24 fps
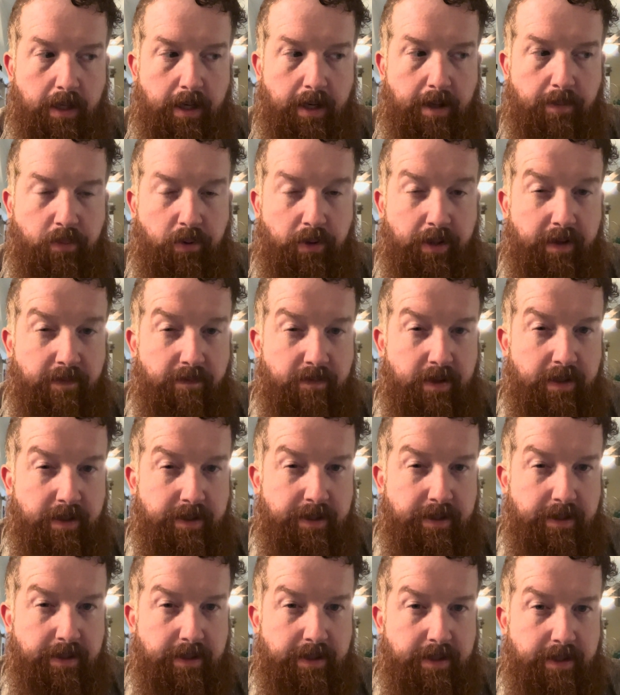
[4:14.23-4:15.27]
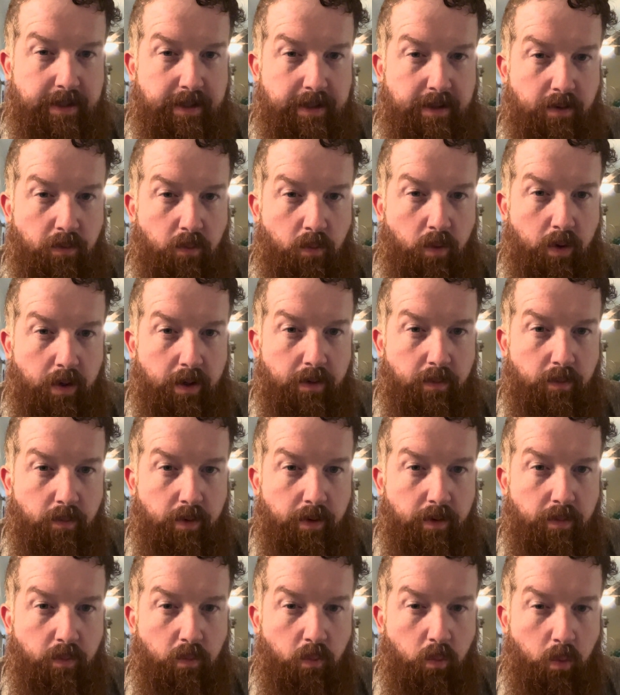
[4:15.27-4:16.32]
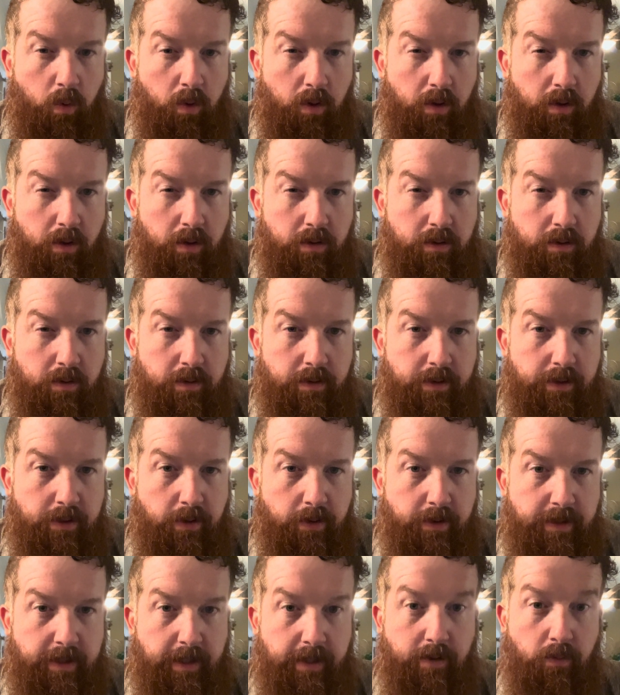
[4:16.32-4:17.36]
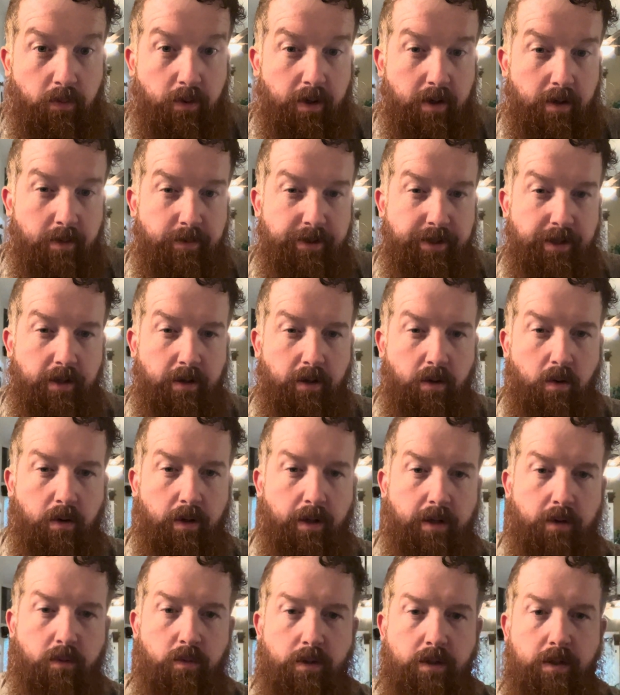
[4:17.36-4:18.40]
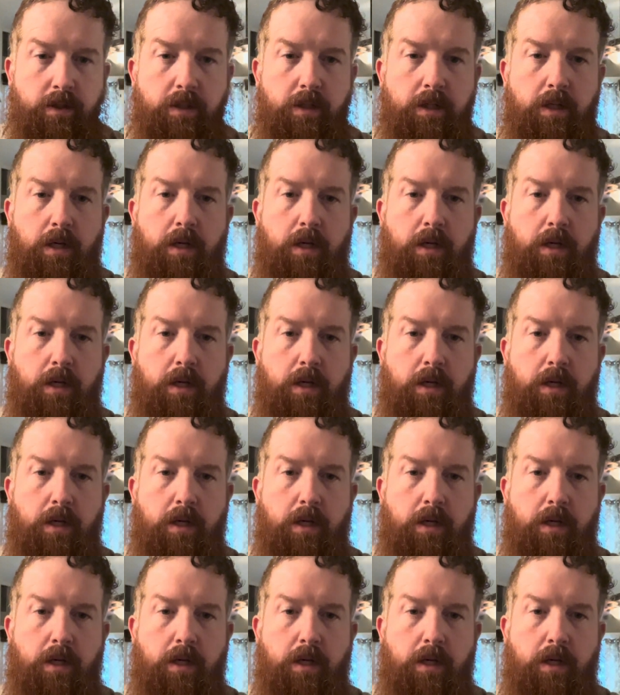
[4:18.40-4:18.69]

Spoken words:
believe this is the one with wool, so it's not the 100% acrylic one.